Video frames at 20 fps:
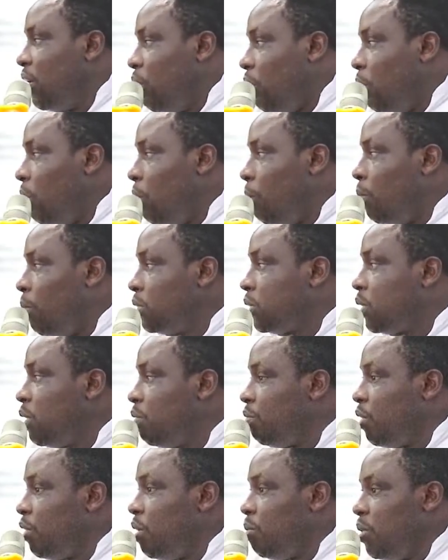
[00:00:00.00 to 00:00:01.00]
almost
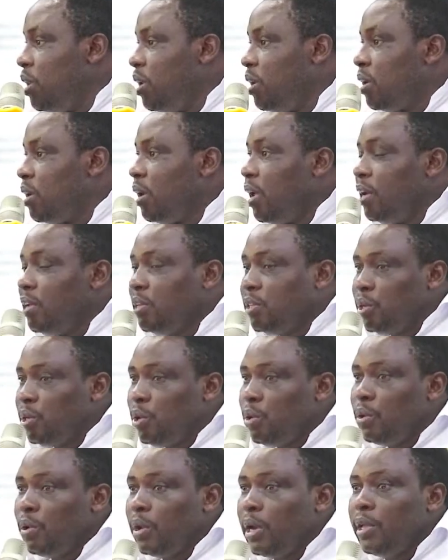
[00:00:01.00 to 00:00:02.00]
every minute there is
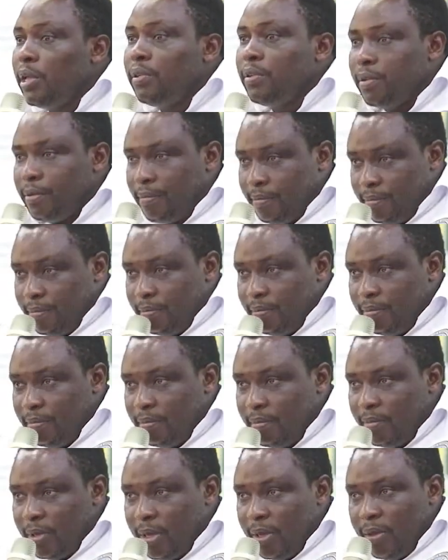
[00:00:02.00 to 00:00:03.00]
new knowledge
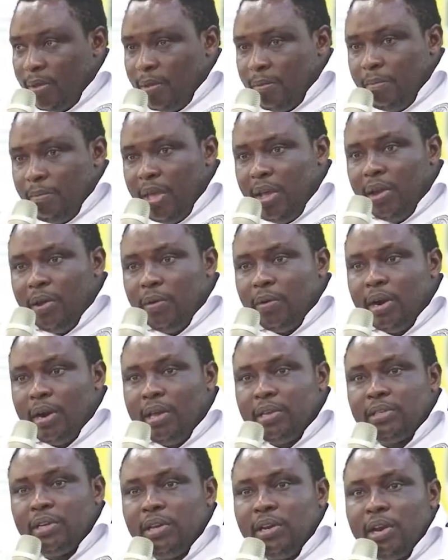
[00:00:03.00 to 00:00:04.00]
being
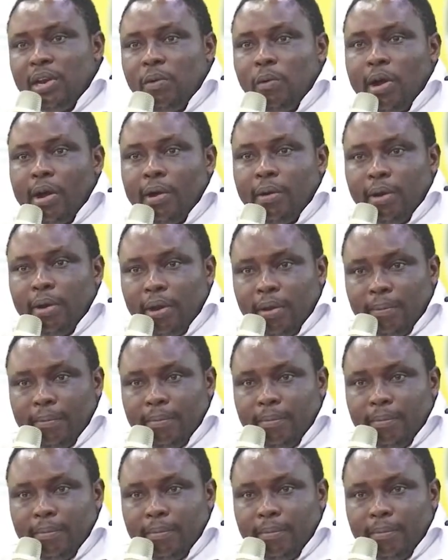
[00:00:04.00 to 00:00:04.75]
released in the world